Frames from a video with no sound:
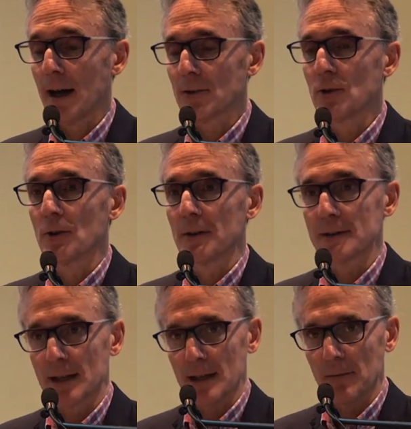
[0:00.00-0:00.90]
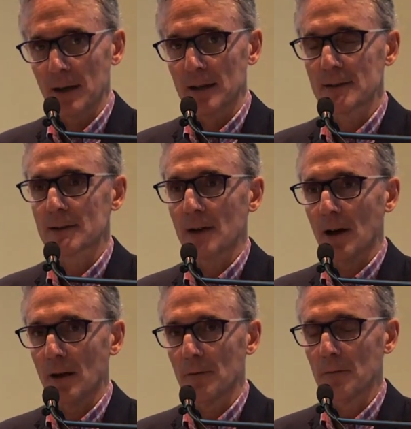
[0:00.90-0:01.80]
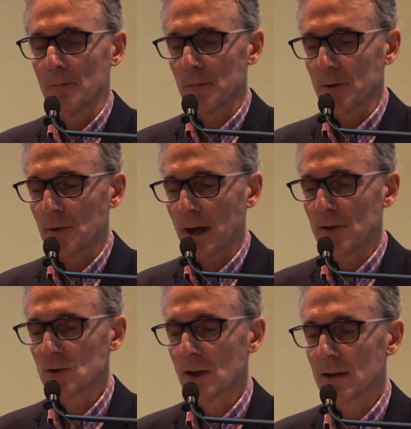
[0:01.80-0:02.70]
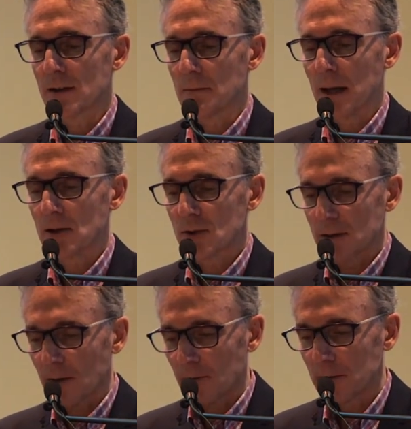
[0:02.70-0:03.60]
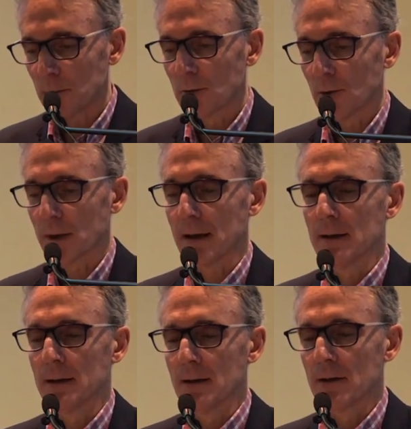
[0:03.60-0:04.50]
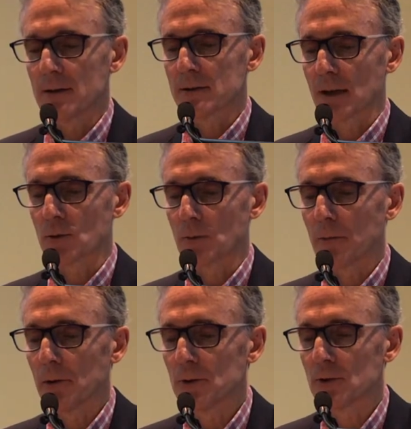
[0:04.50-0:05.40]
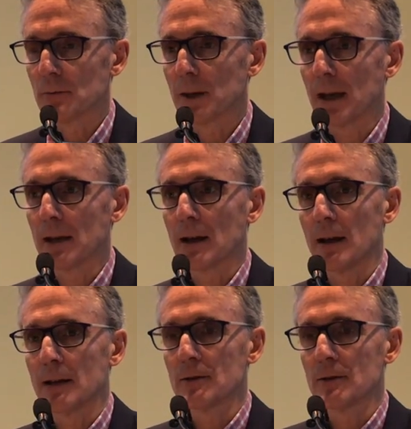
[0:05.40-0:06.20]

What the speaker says: to the significance of the transgender dimension of the broader sexual revolution. But in